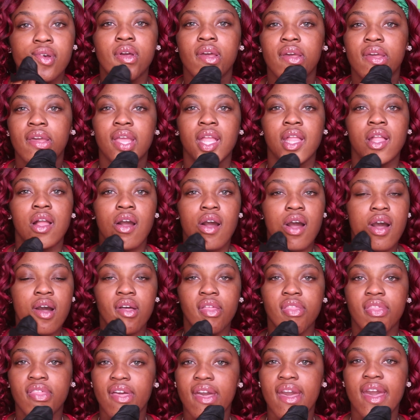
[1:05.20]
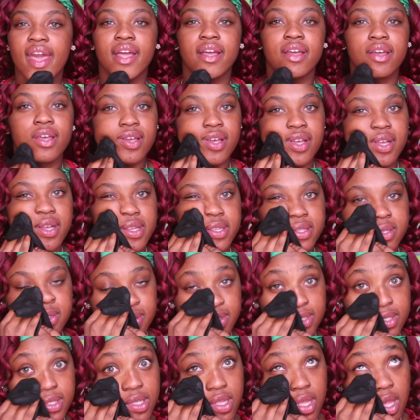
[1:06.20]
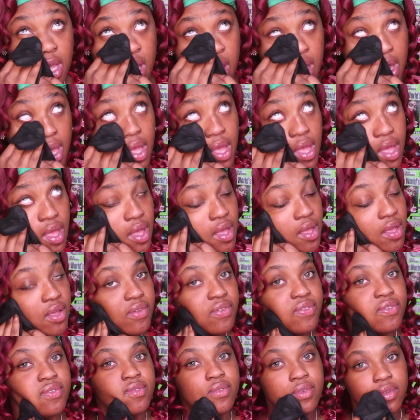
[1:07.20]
And all that good stuff.